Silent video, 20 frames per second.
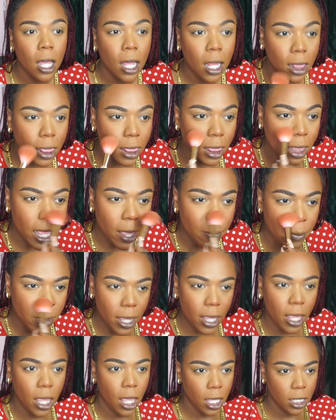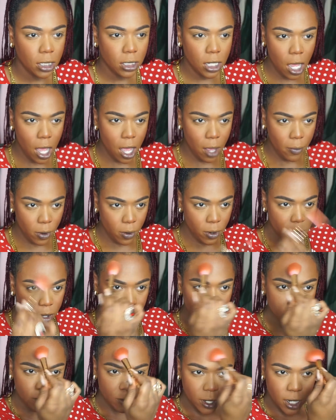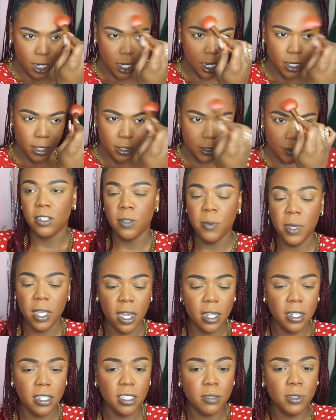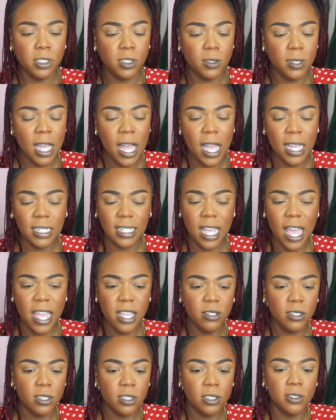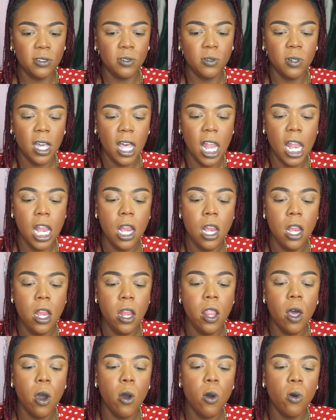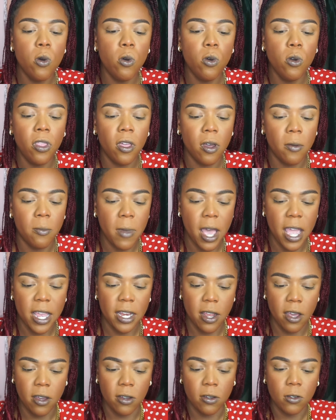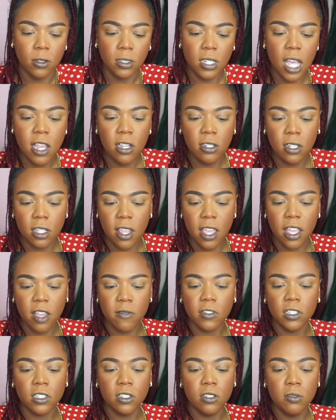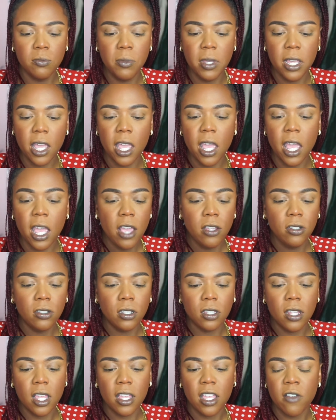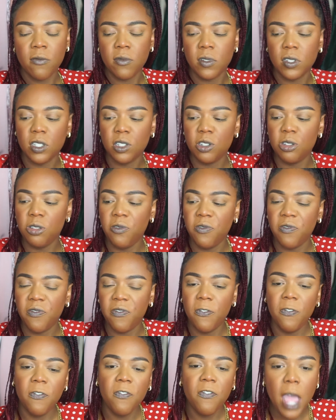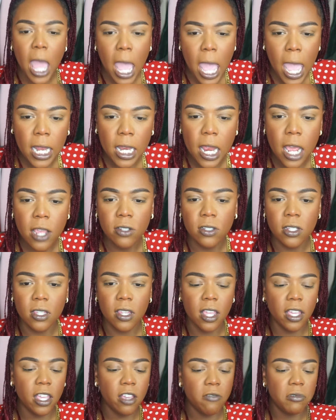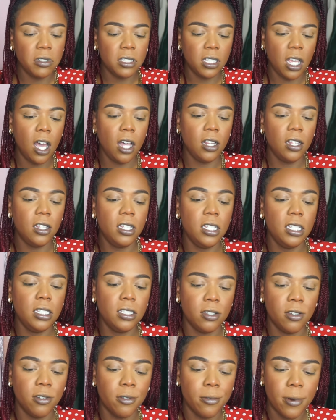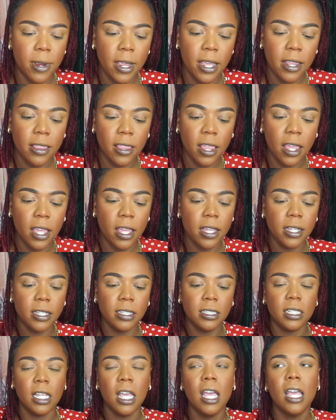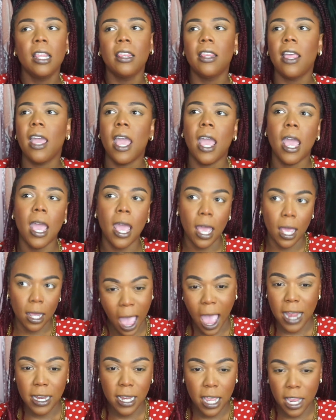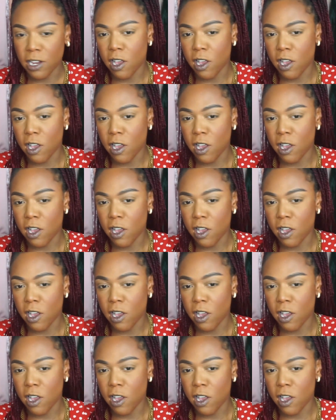let me hop on the trend. To be honest with you guys, I used to loathe my nose. I used to think it was too big. I used to think it was too fat. I used to think it was all of these great things that I didn't